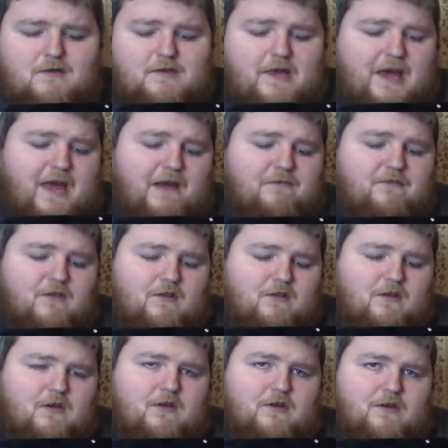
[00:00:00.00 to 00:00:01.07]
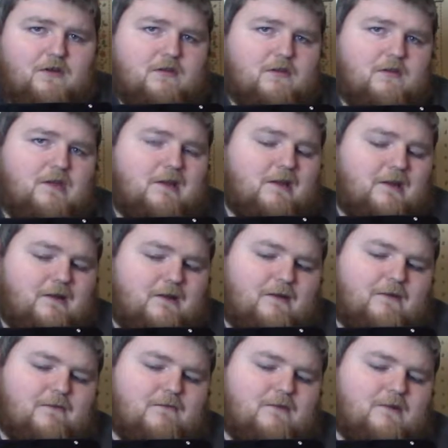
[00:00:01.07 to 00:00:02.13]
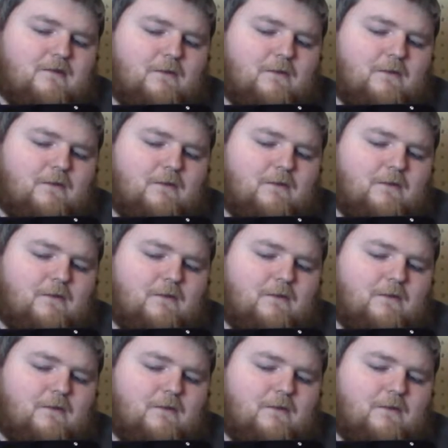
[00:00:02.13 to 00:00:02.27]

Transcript: They have the look of